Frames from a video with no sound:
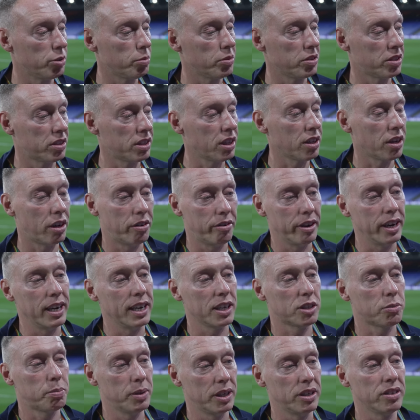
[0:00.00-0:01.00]
but they've still got a really
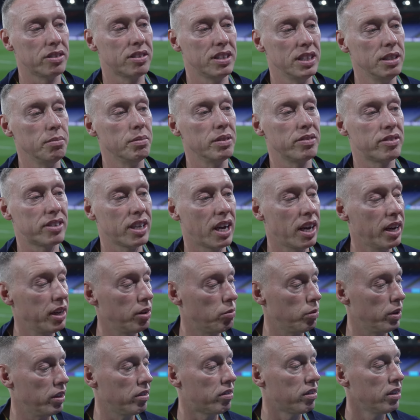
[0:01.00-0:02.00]
experienced team they started
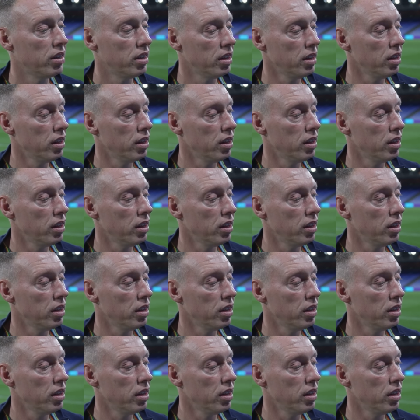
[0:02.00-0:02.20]
with.